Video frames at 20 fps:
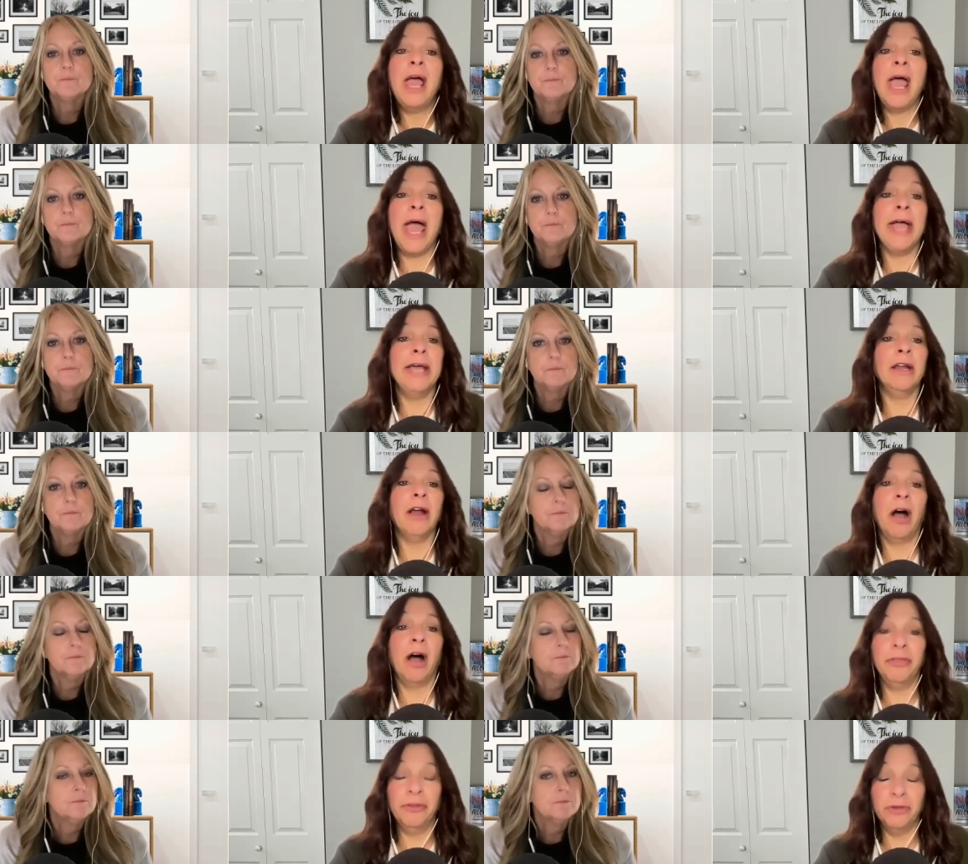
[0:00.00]
Speaker 1: and
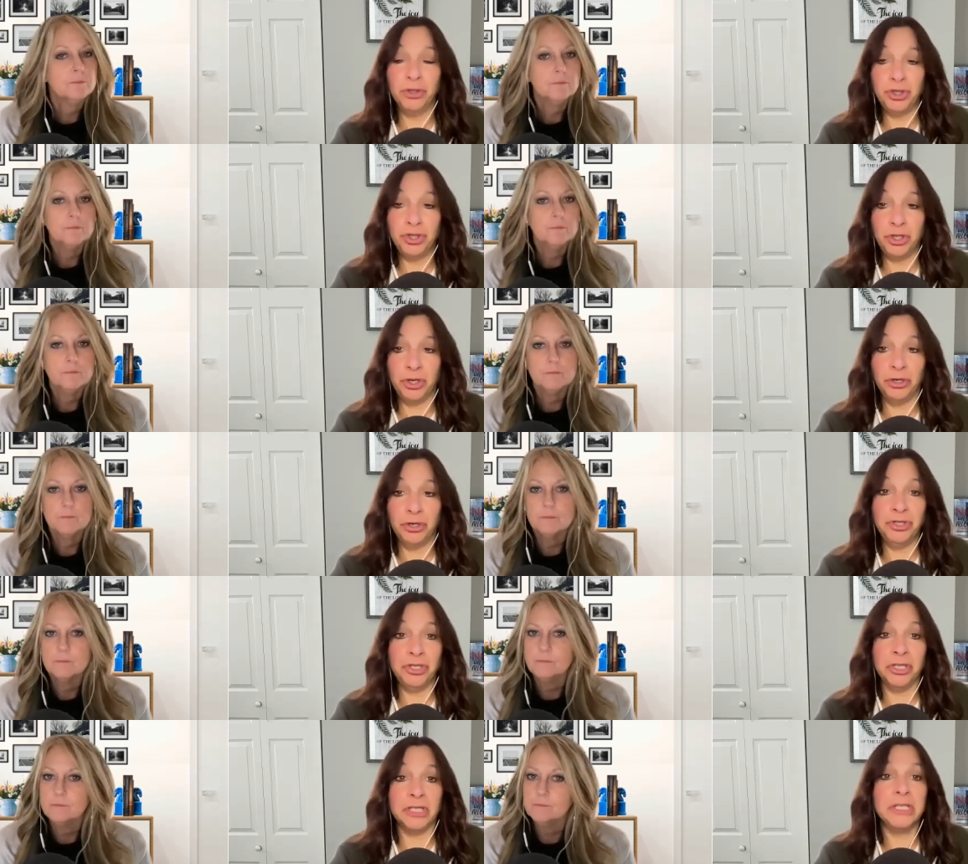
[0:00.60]
other
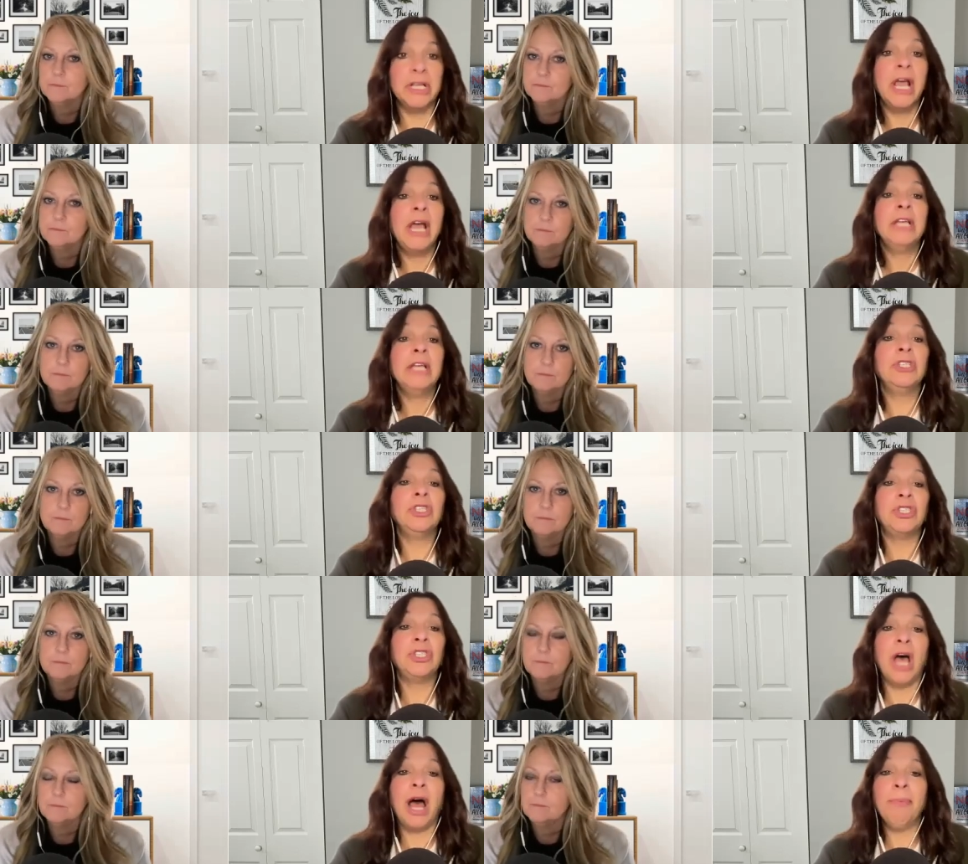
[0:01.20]
churches.
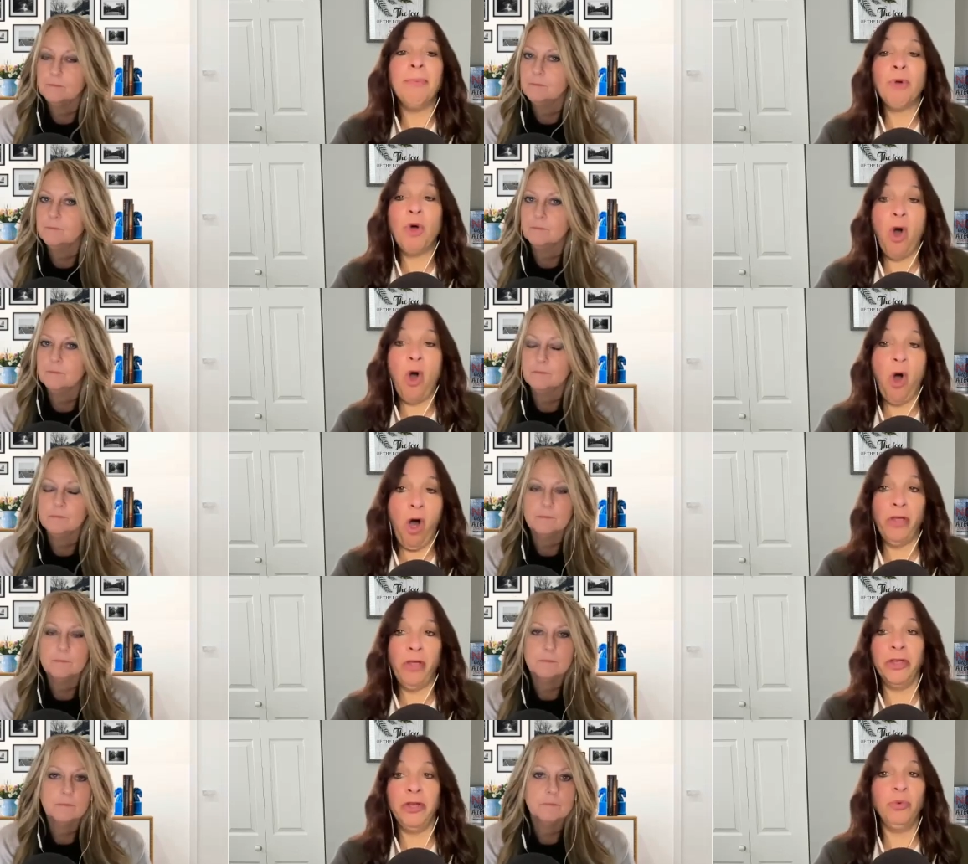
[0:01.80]
Stop
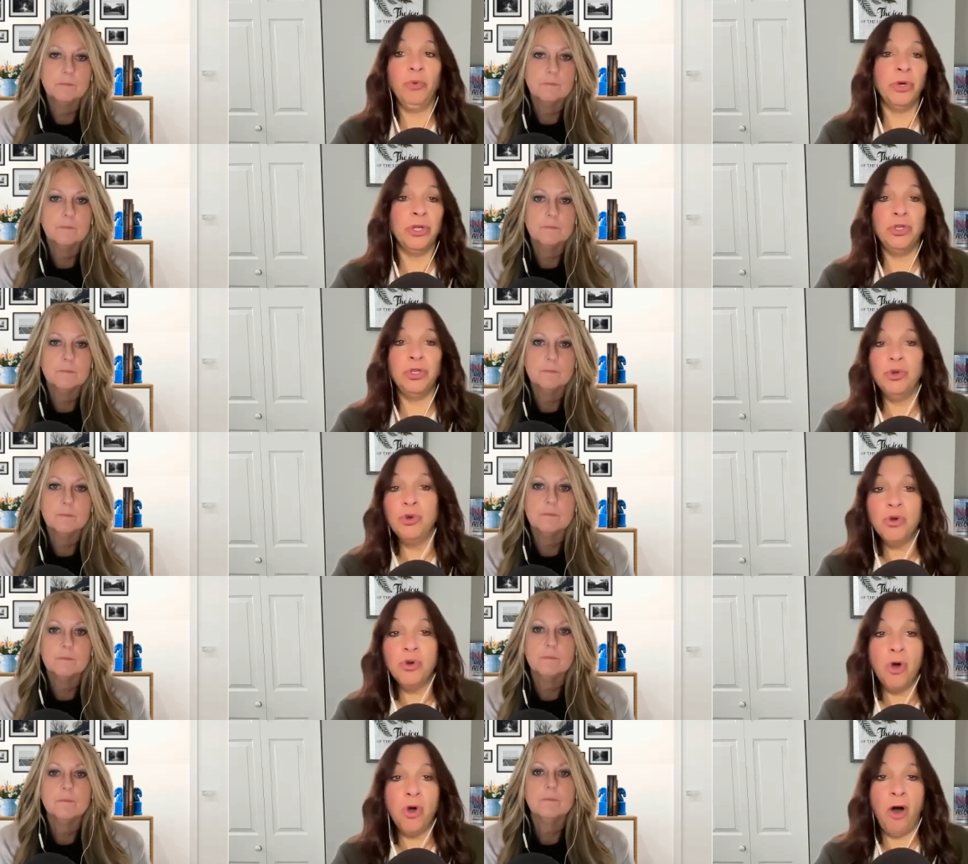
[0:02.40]
calling what
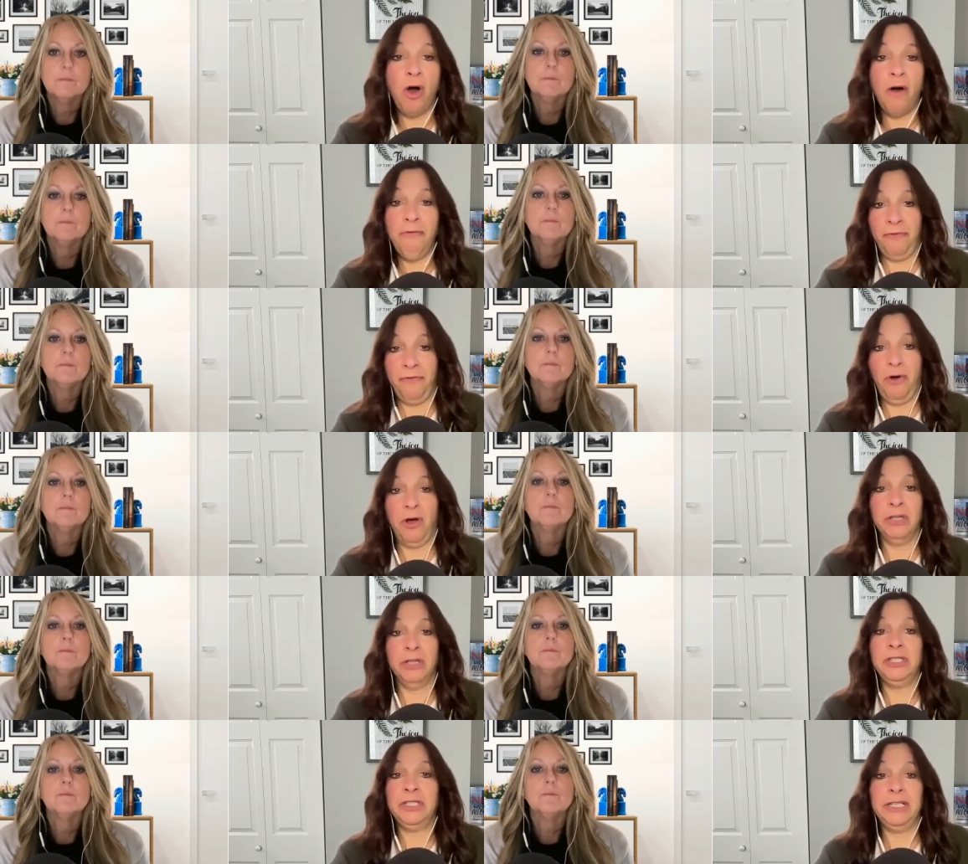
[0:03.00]
you call
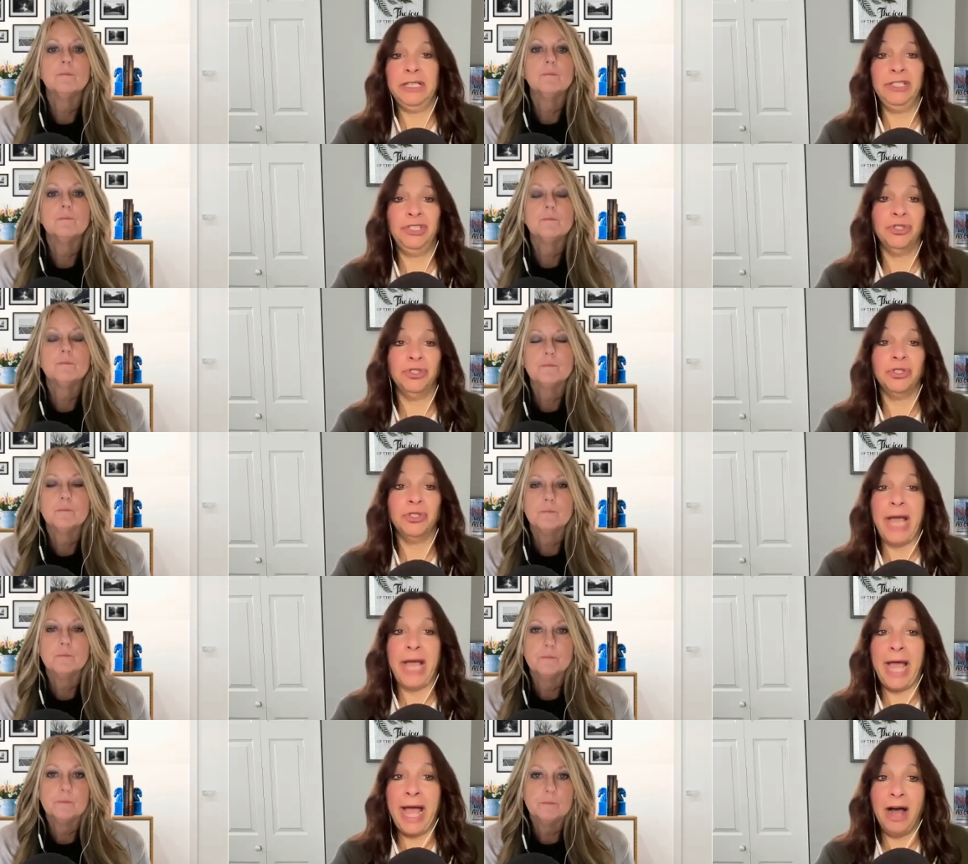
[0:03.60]
false
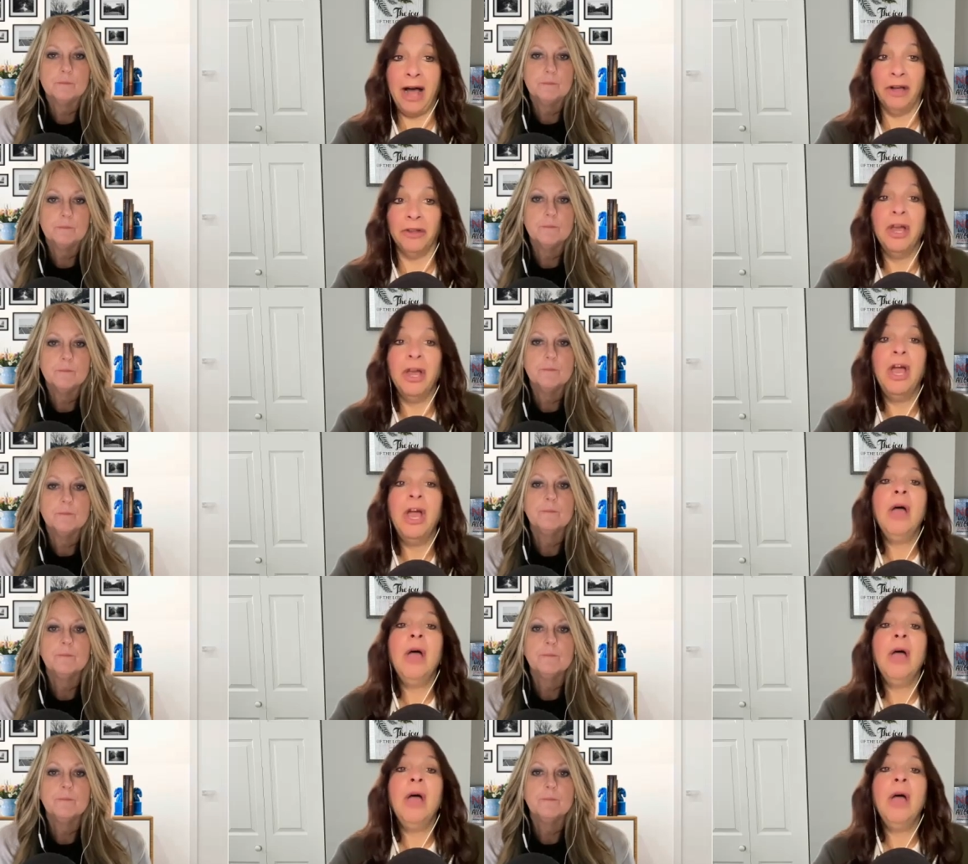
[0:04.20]
teachers out